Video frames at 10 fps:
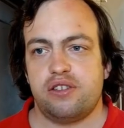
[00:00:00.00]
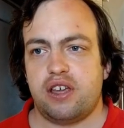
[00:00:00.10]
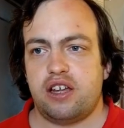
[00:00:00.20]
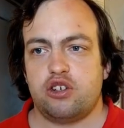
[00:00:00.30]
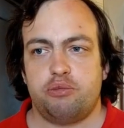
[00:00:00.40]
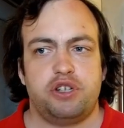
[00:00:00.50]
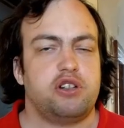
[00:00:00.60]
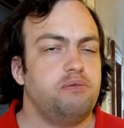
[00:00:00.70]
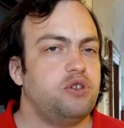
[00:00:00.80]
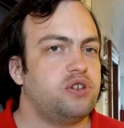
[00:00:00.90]
that optical
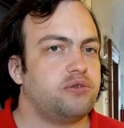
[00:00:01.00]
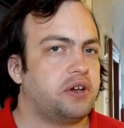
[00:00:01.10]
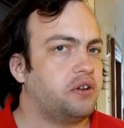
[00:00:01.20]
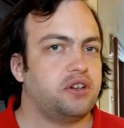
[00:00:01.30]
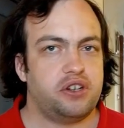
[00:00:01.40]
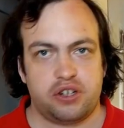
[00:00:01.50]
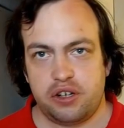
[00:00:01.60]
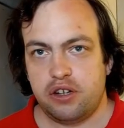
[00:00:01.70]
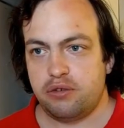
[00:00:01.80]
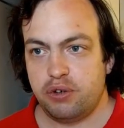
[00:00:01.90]
music recognition
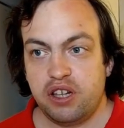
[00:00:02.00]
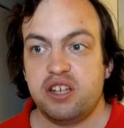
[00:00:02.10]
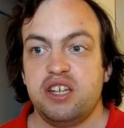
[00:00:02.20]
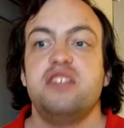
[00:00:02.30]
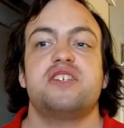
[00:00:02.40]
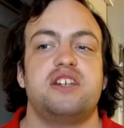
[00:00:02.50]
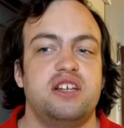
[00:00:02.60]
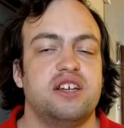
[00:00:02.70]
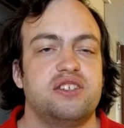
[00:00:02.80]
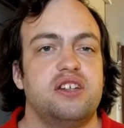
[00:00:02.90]
really needs a
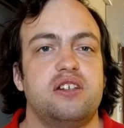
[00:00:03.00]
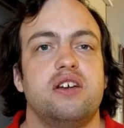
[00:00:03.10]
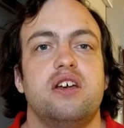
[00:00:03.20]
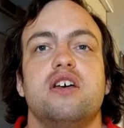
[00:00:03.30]
dataset